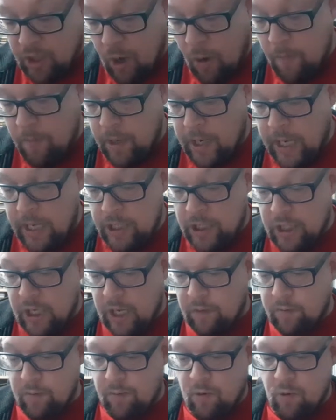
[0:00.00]
compilation
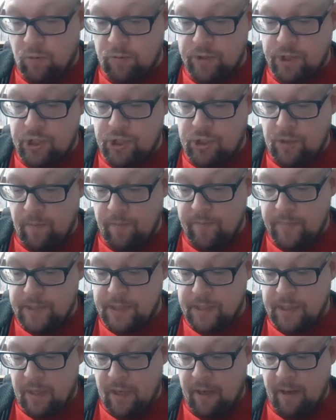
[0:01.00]
album called Some
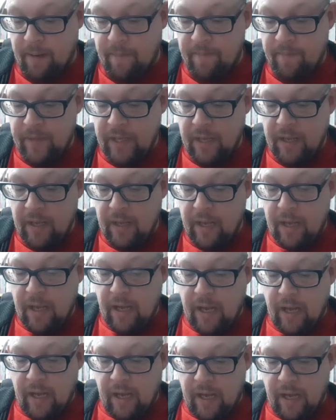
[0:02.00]
Bizzare.
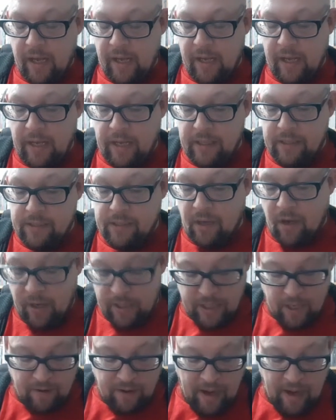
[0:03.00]
Uh, and I
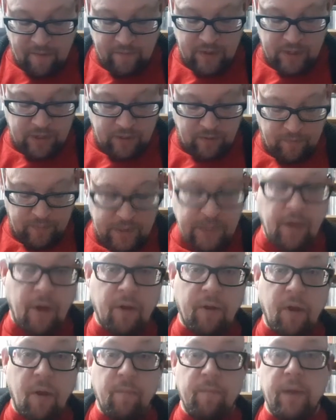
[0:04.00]
don't have the Some Bizzare
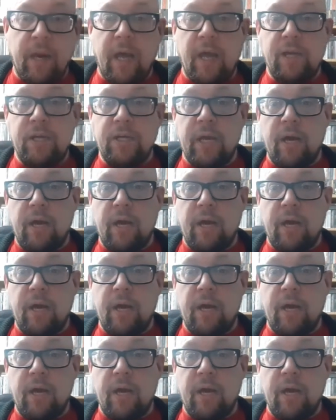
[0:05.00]
compilation